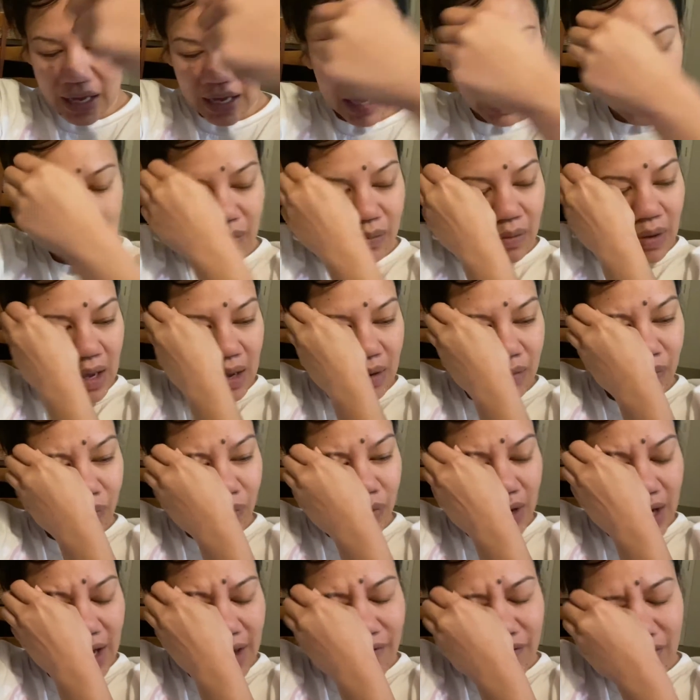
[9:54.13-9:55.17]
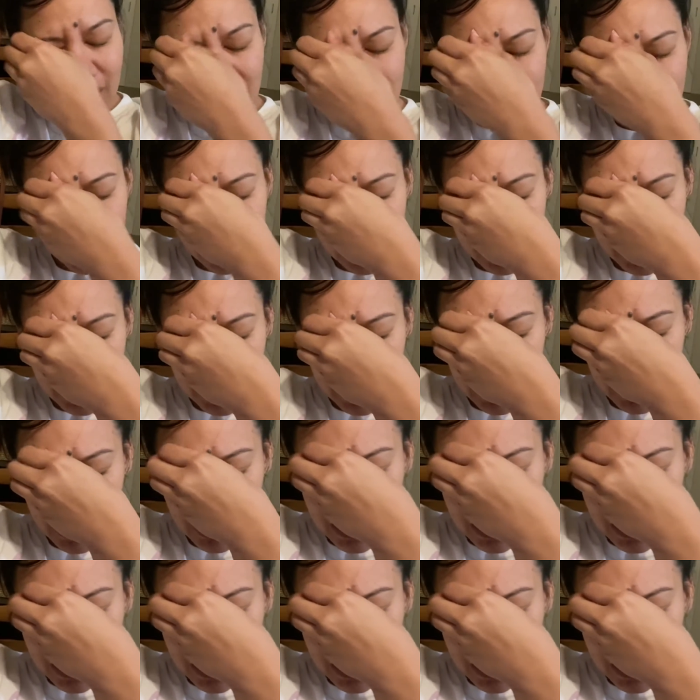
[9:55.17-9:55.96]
and whatever goes in